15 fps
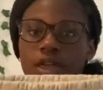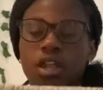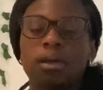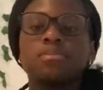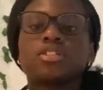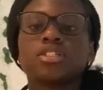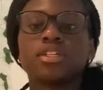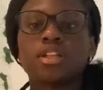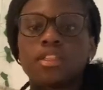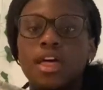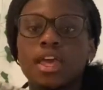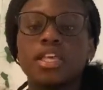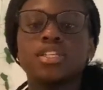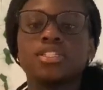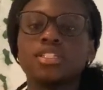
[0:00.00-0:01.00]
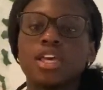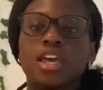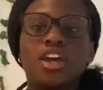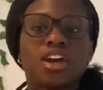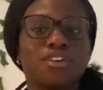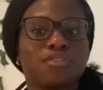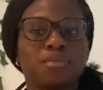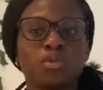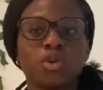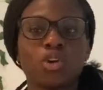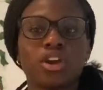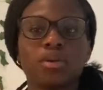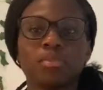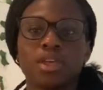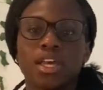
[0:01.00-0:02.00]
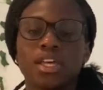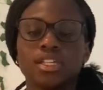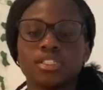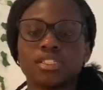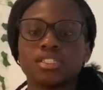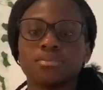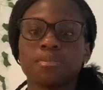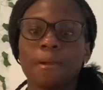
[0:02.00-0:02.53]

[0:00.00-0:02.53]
And I'm just gonna lie and say I got it from New York because